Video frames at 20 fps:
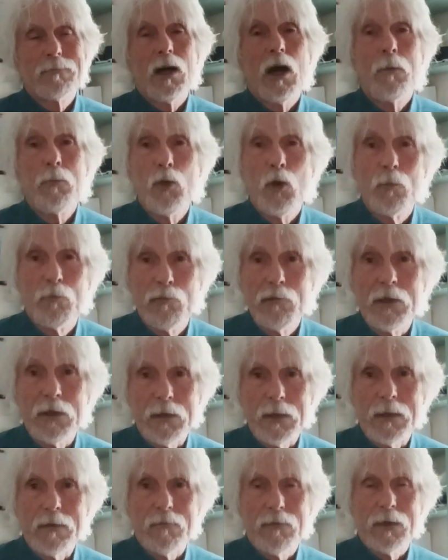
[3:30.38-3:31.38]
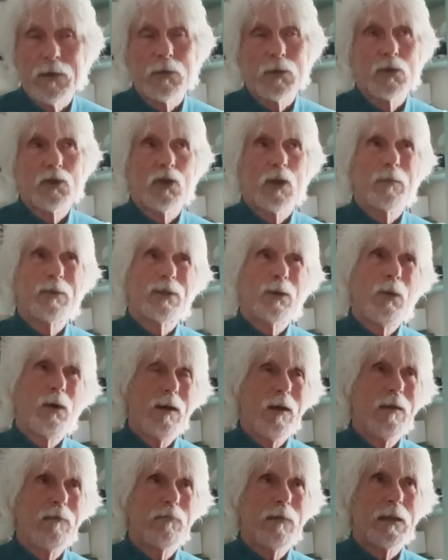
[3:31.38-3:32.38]
I'm not brilliant in Photoshop, so
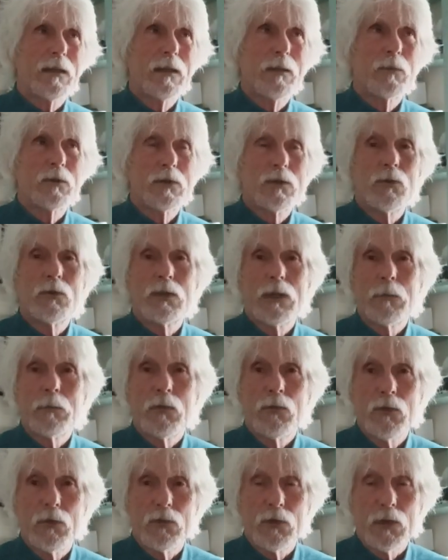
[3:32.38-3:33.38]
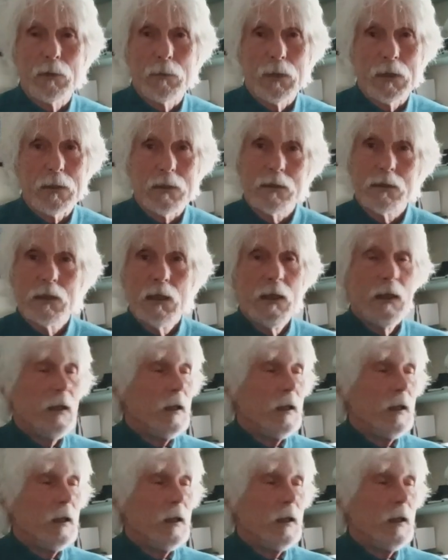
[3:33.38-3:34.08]
I reckon it would still take me 15 minutes.